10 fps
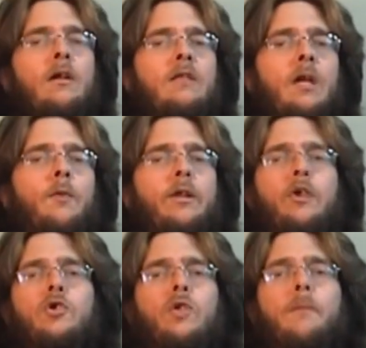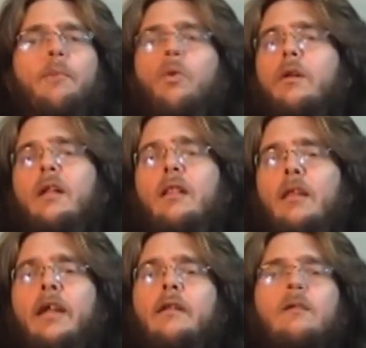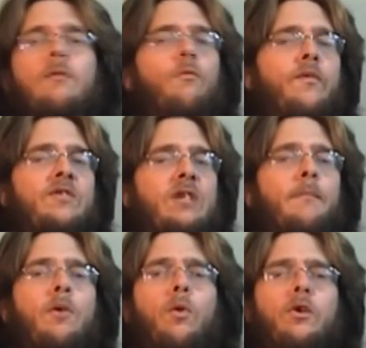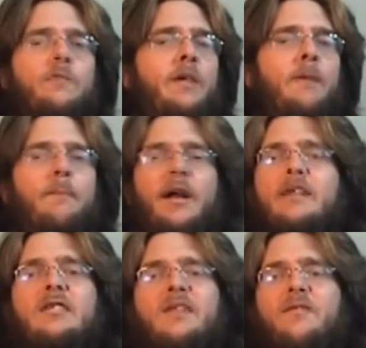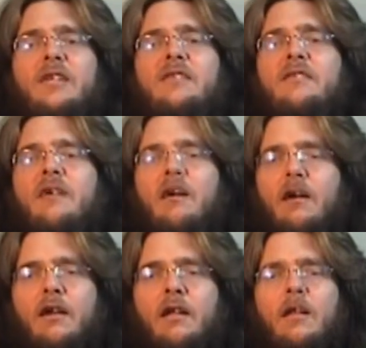They were usually poorly lit, with some corners being positively dark,